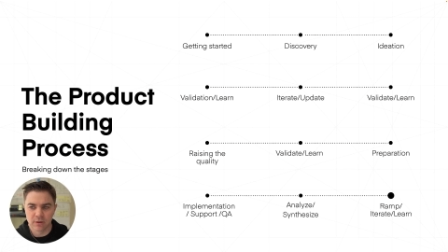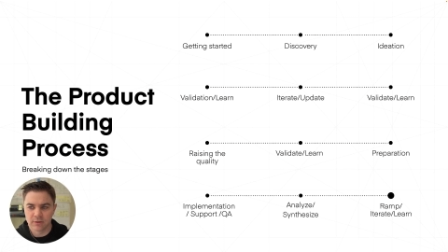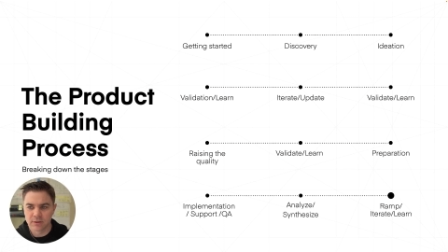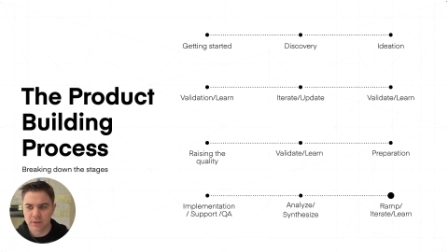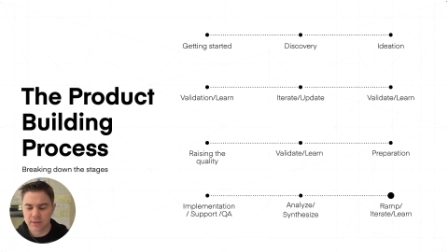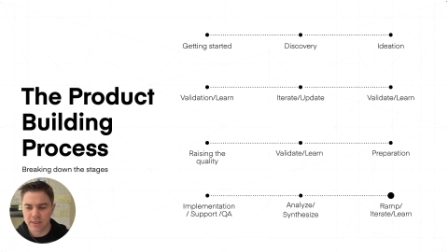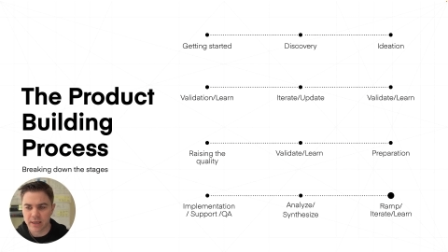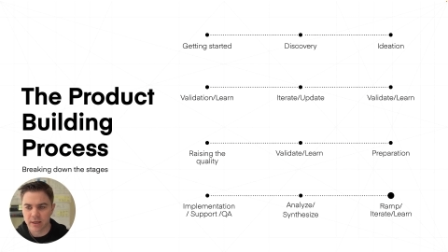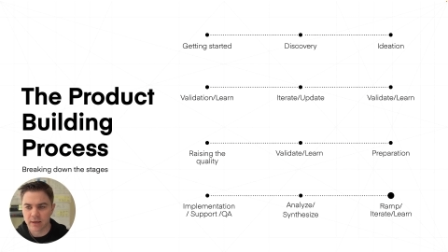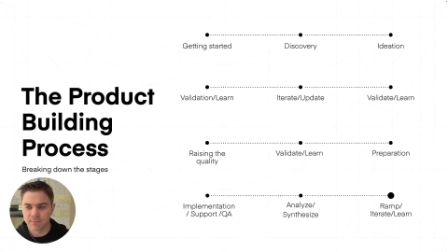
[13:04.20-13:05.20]
to take
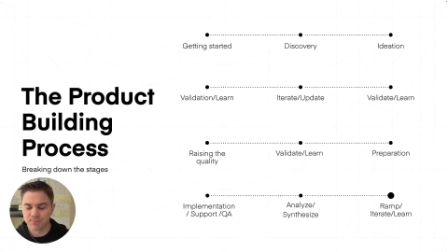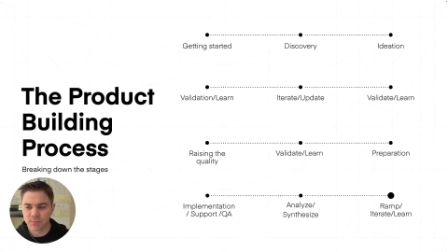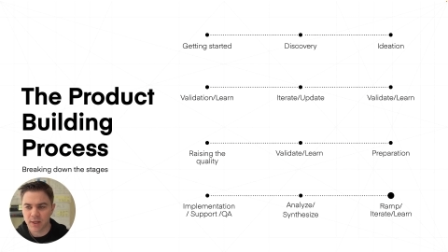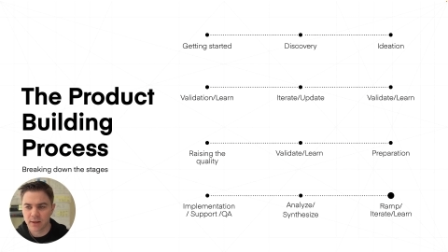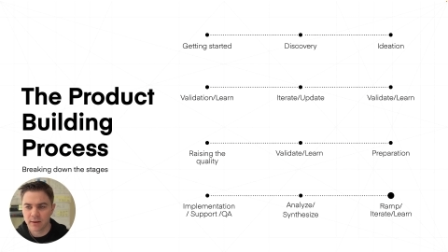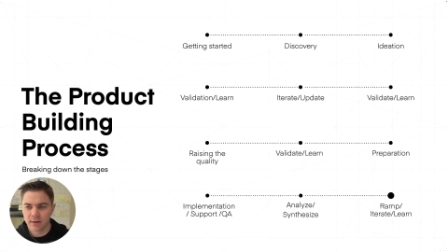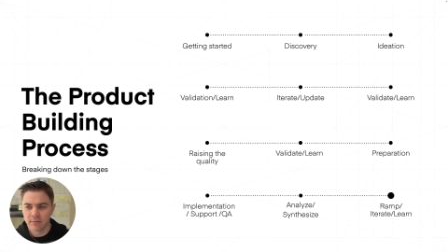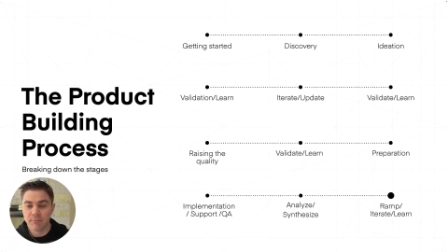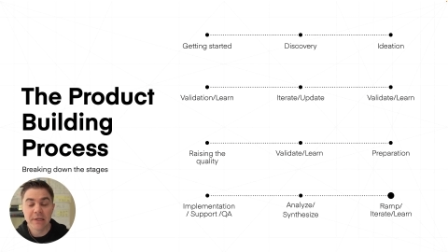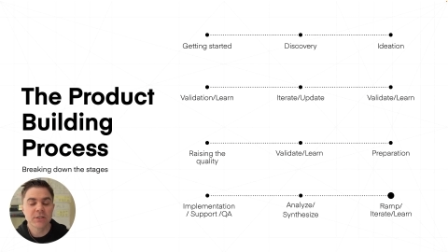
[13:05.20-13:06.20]

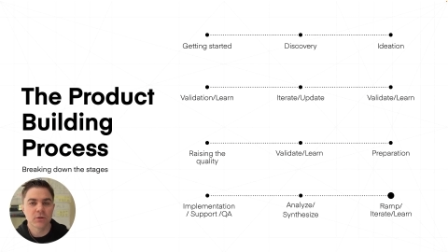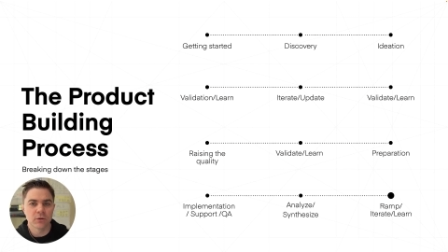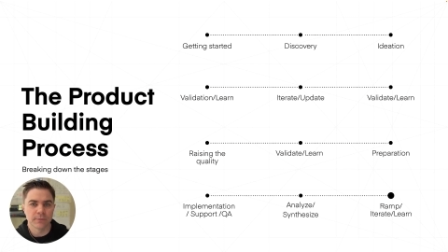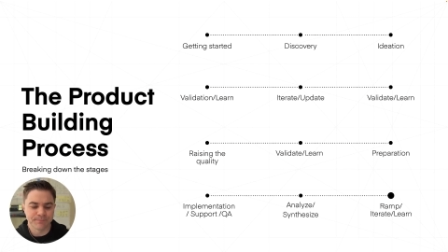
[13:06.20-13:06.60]
mental